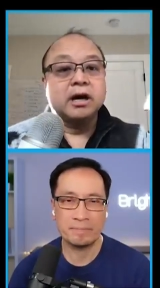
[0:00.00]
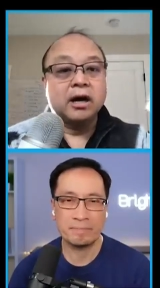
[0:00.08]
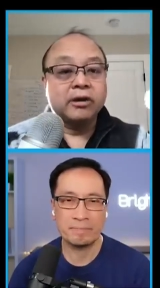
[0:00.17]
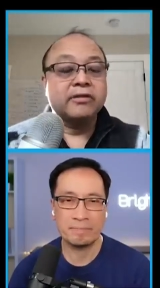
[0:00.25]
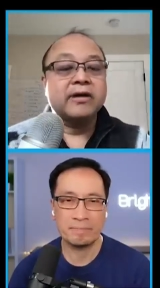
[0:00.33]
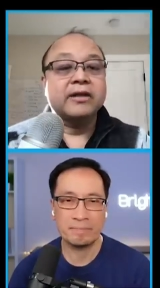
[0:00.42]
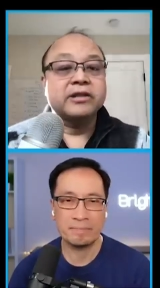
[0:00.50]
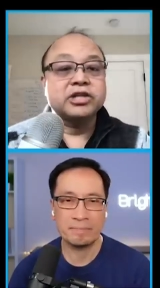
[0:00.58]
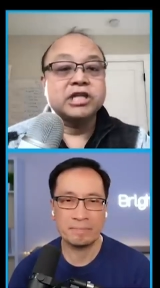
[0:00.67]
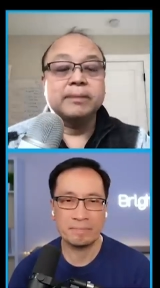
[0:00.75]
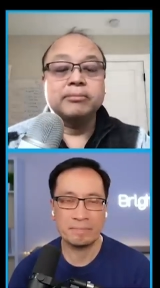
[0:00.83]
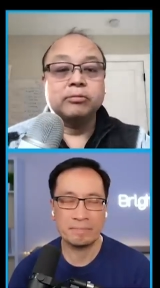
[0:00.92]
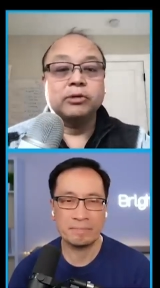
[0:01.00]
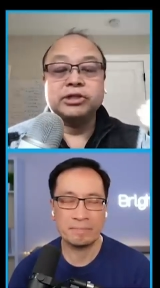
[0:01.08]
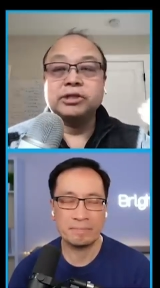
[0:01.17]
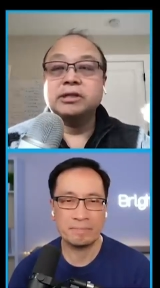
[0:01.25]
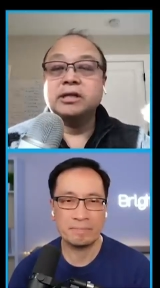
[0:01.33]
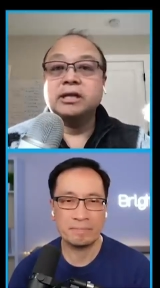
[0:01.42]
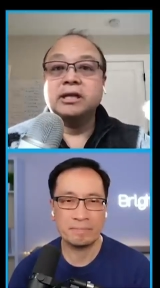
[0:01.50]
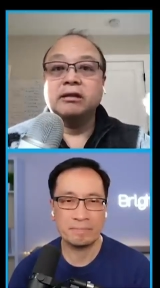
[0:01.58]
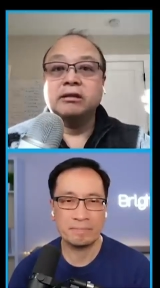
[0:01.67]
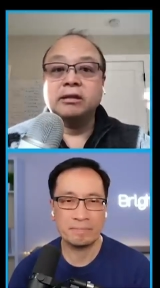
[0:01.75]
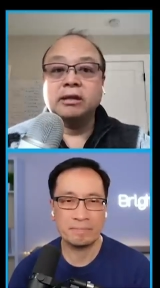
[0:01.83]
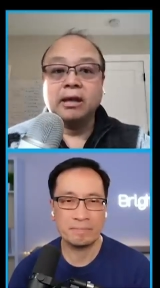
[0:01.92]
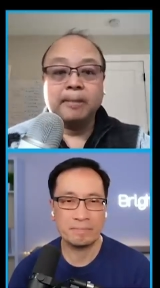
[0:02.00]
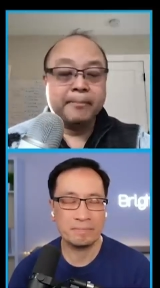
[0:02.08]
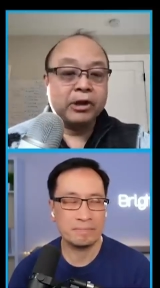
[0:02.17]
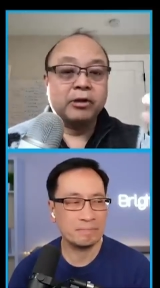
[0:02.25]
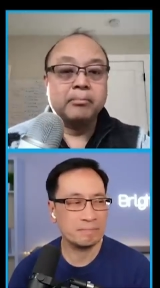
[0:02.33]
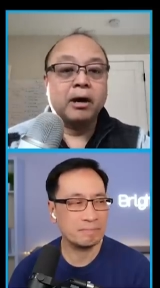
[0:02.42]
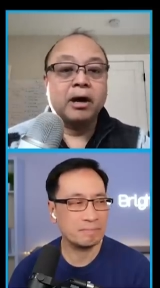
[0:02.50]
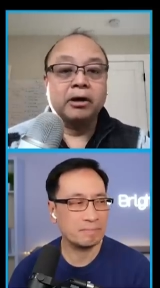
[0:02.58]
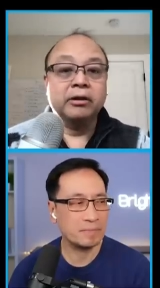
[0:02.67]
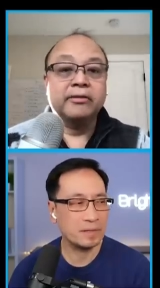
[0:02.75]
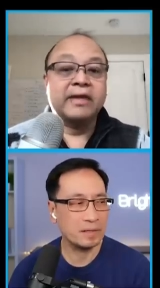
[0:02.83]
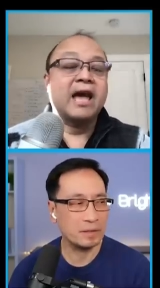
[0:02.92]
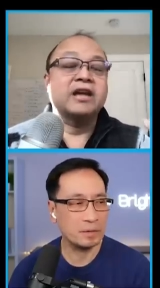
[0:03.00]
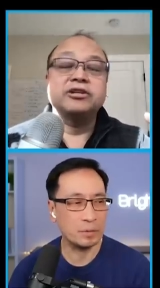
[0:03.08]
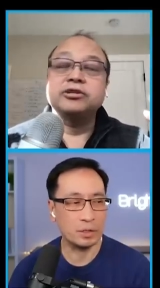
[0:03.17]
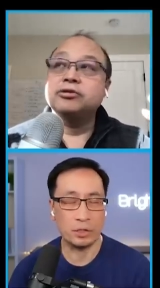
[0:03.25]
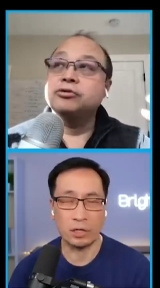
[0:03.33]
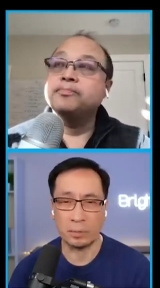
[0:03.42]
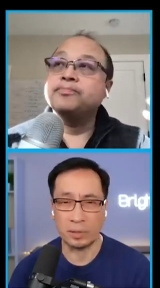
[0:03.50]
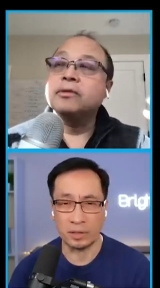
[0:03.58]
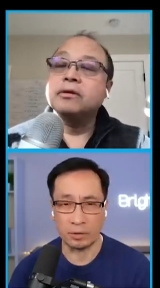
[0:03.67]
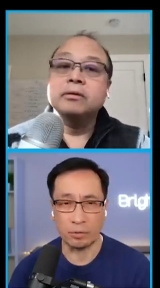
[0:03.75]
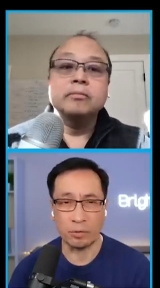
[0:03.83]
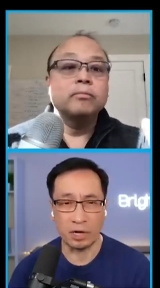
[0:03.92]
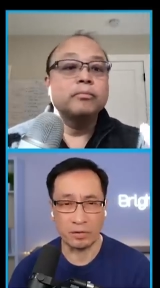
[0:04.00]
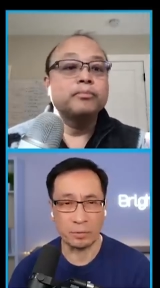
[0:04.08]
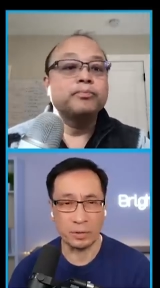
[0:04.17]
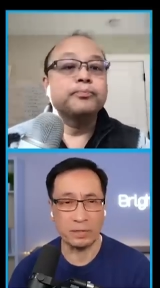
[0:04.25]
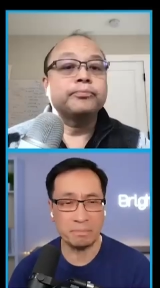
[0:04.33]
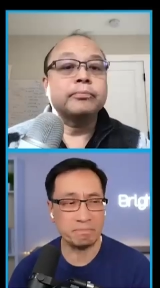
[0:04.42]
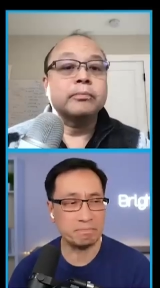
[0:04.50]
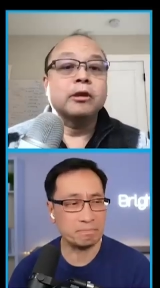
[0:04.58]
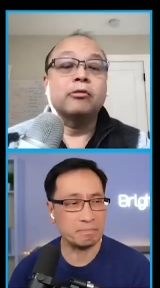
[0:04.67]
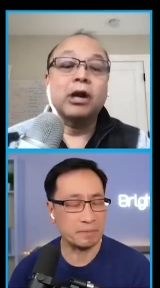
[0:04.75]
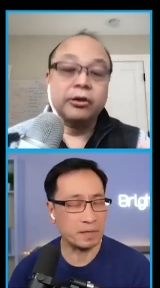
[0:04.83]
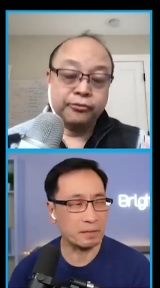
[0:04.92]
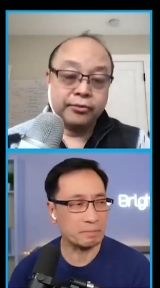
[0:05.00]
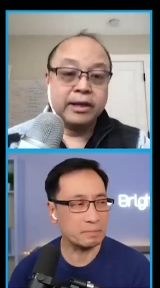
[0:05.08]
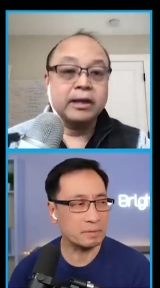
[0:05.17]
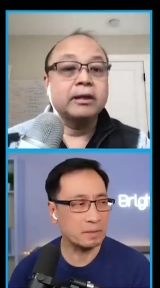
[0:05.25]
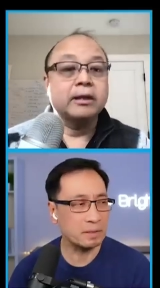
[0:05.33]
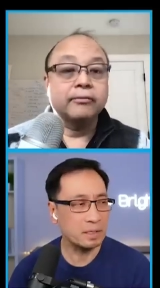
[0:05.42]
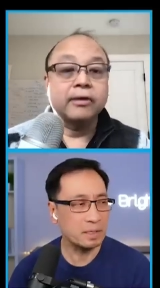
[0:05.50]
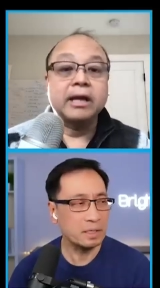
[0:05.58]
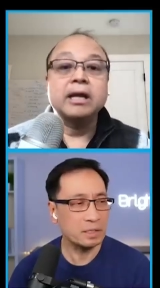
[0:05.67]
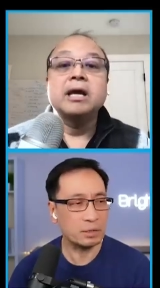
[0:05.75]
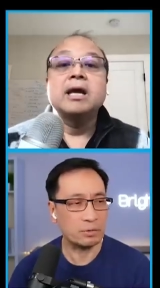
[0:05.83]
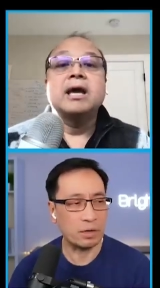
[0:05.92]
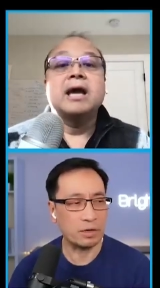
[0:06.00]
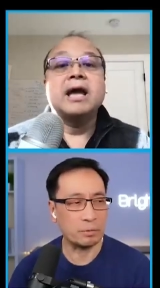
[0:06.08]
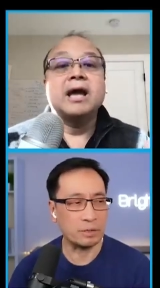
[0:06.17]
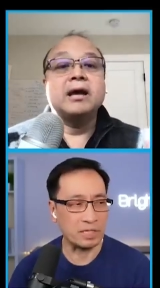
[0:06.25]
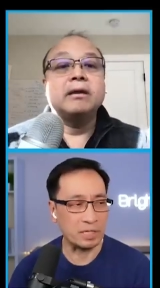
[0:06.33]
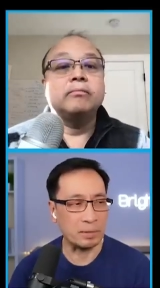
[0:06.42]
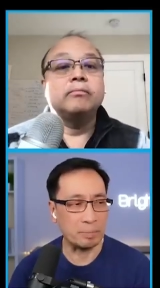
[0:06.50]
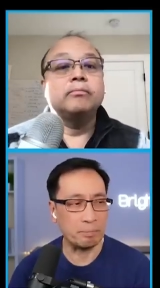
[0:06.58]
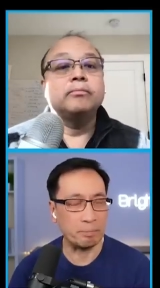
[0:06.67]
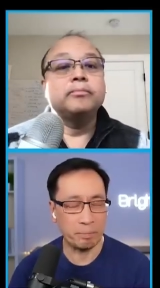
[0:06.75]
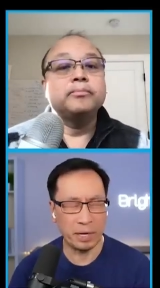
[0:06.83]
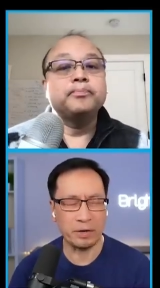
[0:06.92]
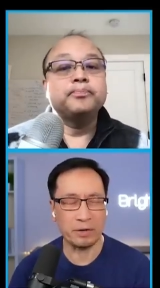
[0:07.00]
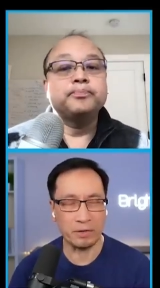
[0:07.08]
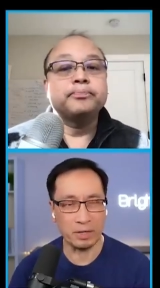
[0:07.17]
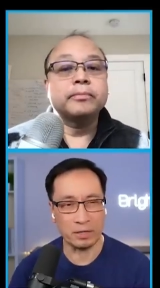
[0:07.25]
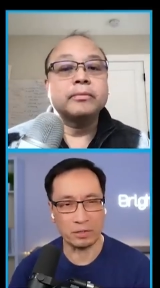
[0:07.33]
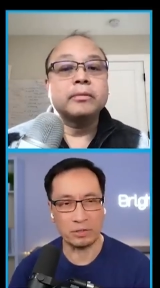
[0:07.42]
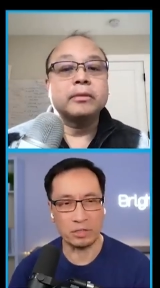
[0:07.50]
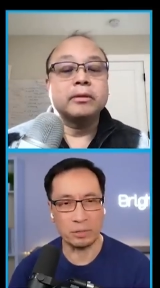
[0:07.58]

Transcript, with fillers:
Speaker 1: 100,000 chips, which is a bigger model. They had What two. You're talking about Grok 3? Grok yeah. 3, right.
Speaker 2: So Grok 3 is going to be better than